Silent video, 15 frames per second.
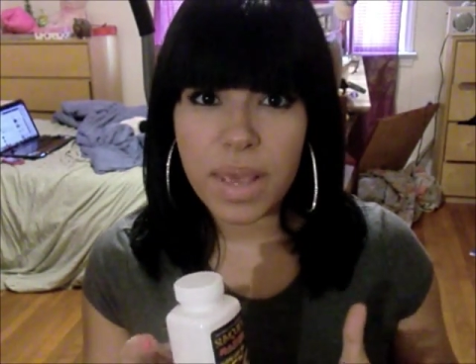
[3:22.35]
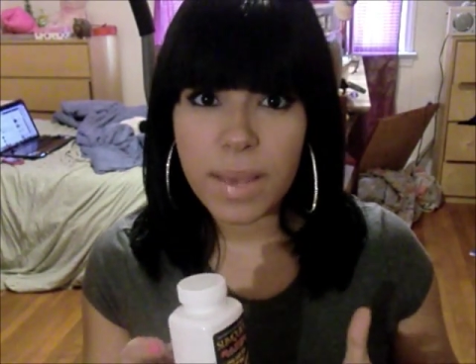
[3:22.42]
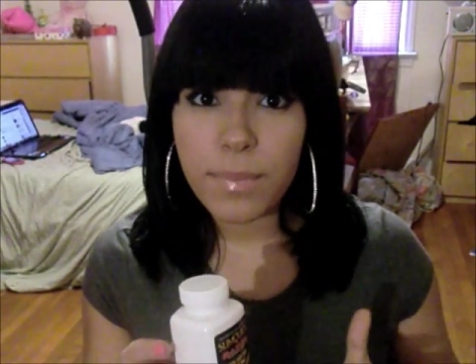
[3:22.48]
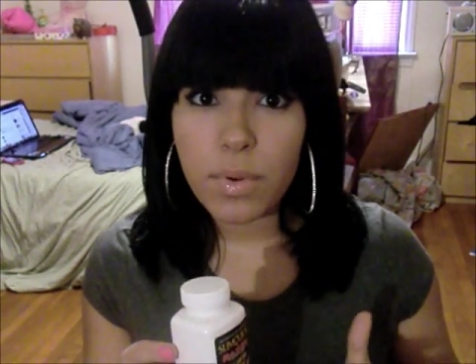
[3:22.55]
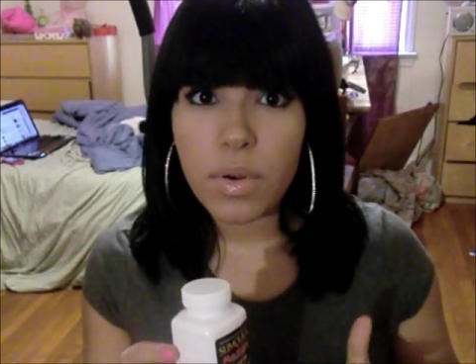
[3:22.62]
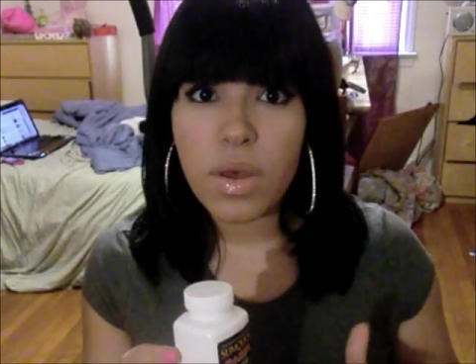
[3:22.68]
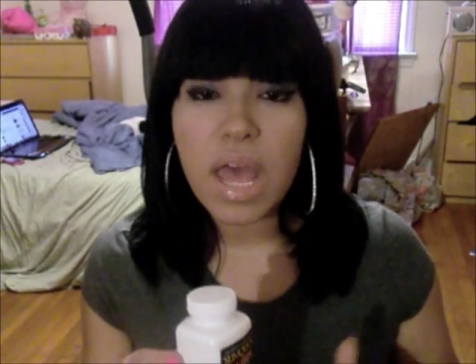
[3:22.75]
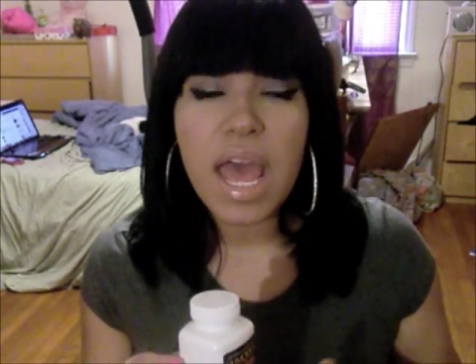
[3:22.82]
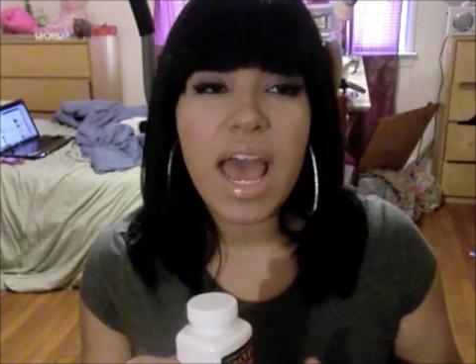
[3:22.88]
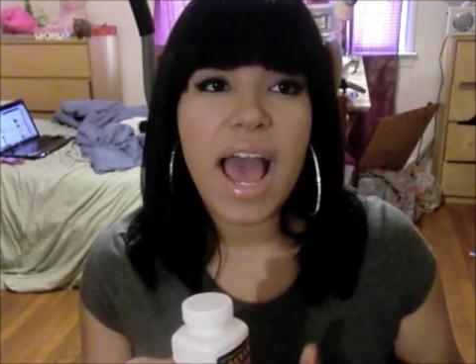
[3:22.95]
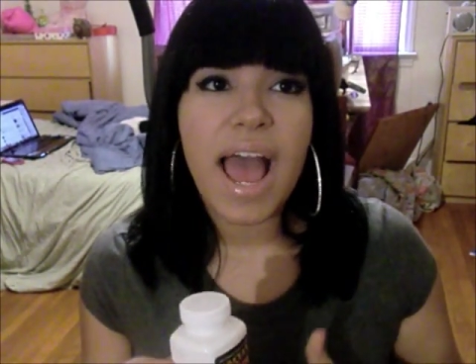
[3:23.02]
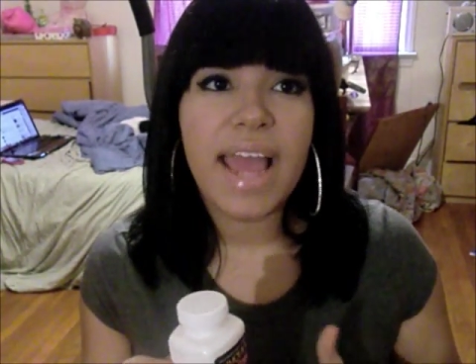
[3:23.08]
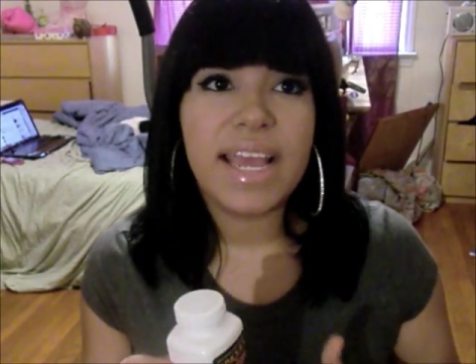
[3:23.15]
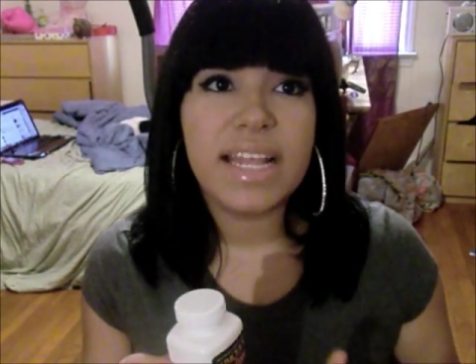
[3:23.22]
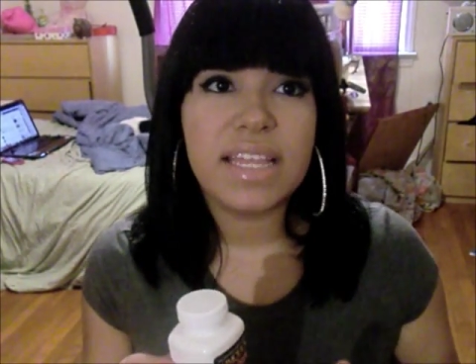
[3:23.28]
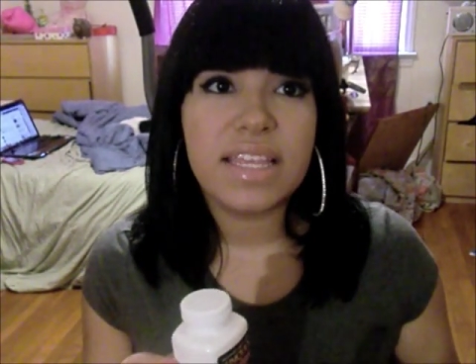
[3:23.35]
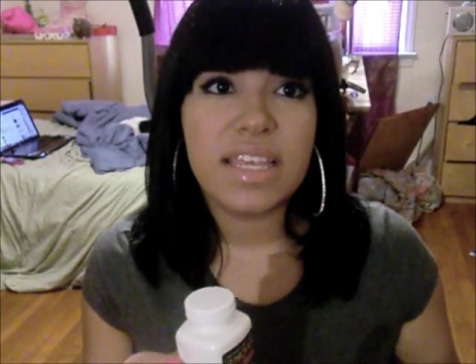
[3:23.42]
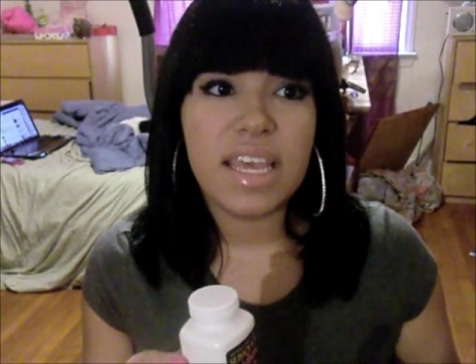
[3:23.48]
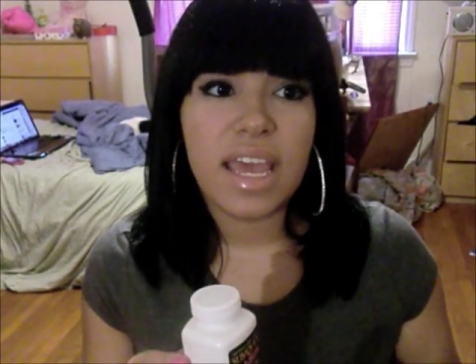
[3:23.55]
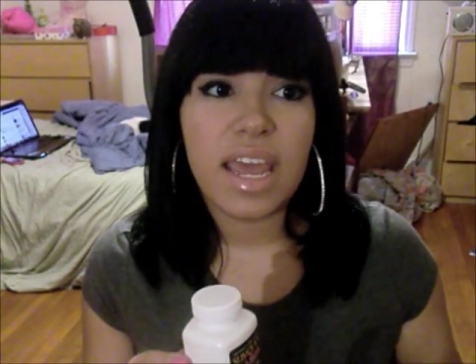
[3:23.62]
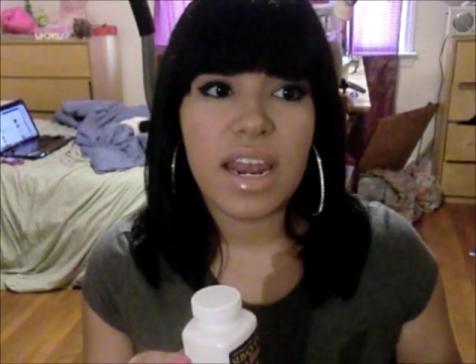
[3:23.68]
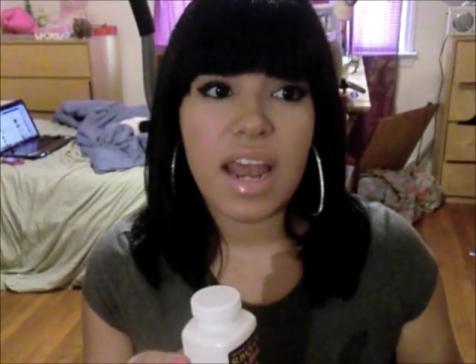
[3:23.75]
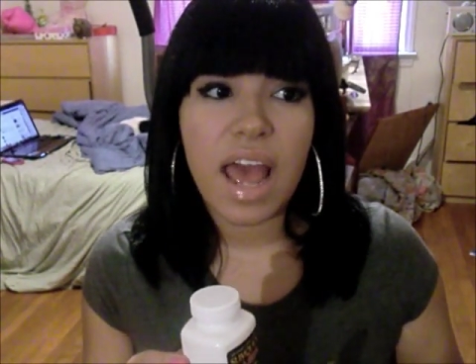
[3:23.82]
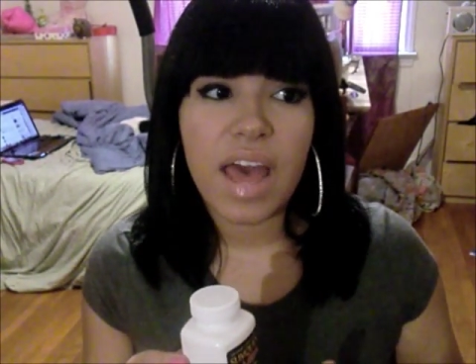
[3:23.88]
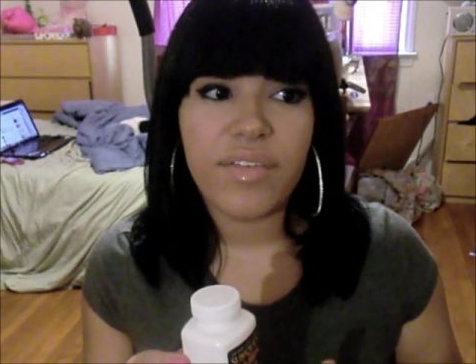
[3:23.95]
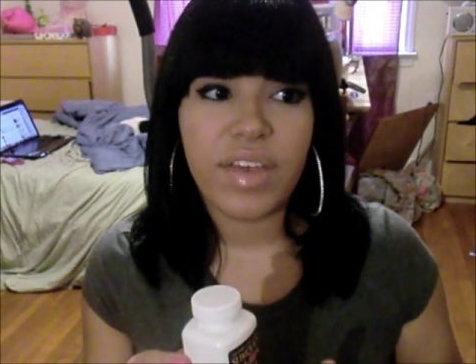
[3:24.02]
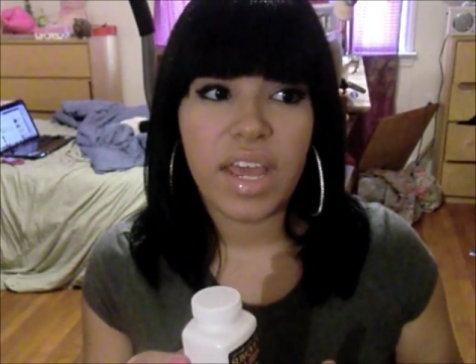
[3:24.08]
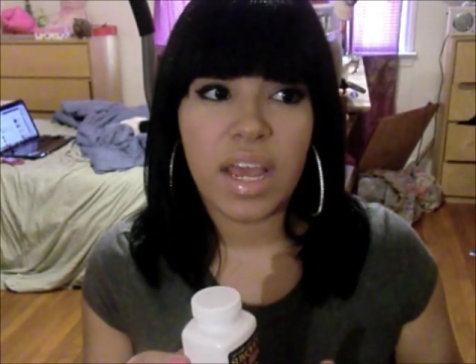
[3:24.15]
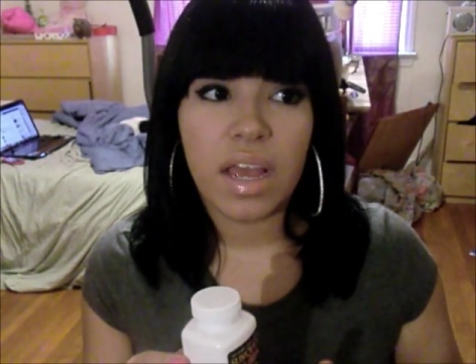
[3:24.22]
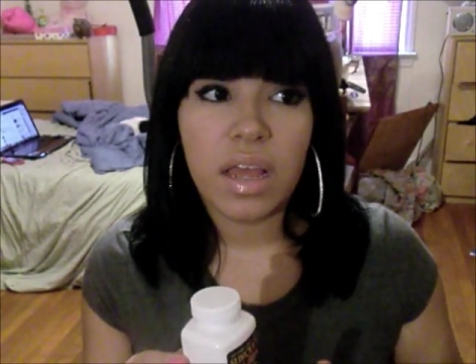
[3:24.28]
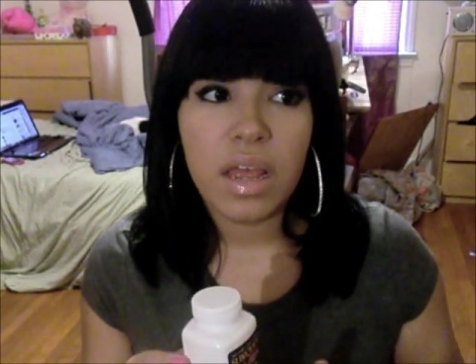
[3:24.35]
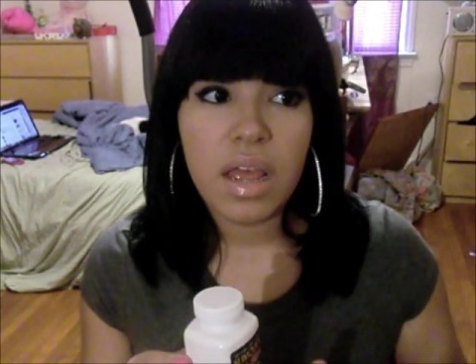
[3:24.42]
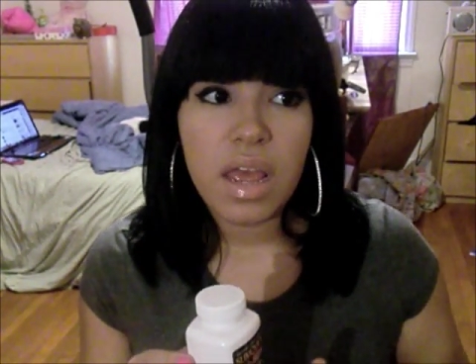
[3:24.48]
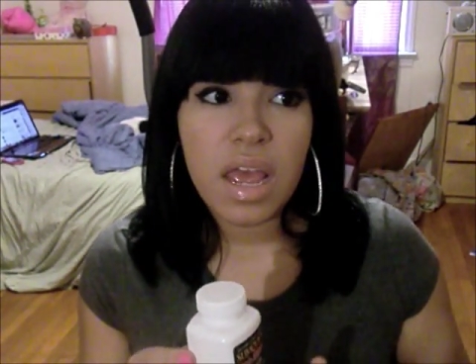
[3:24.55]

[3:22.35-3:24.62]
people, I can see it having,